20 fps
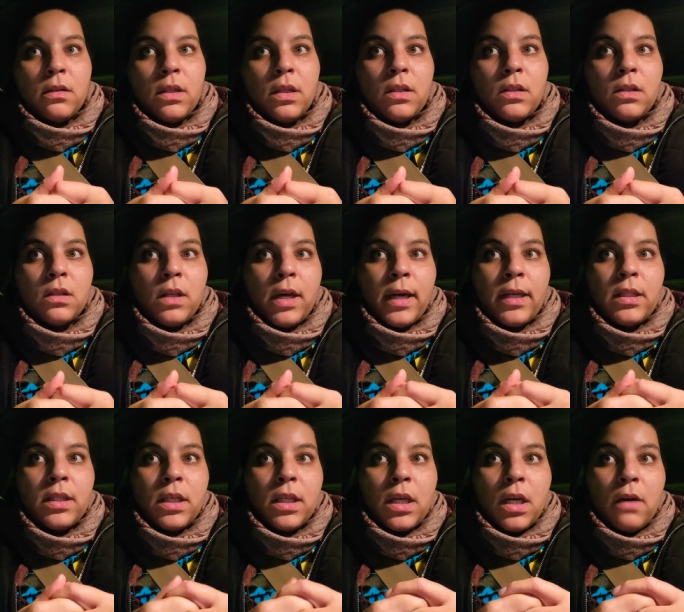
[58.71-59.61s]
this
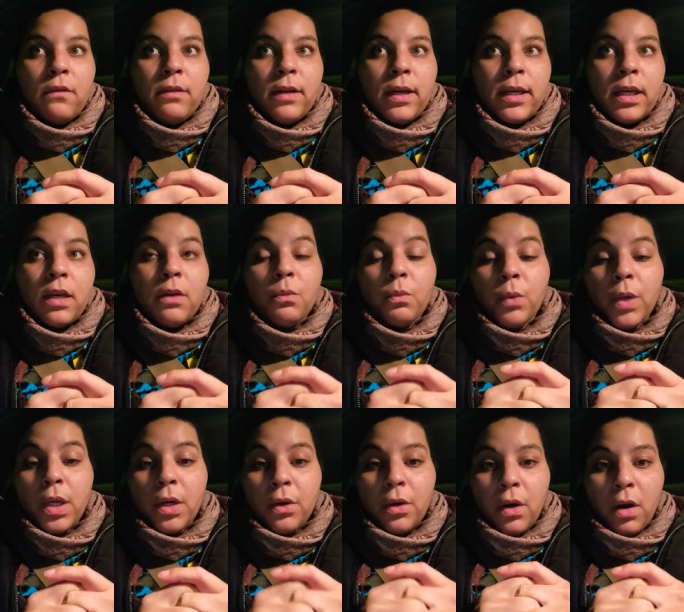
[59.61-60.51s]
idea of like
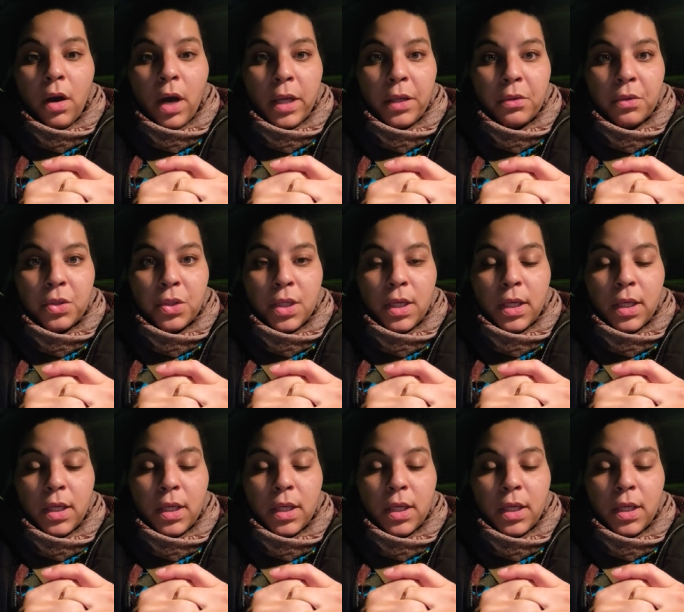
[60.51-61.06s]
we are all energy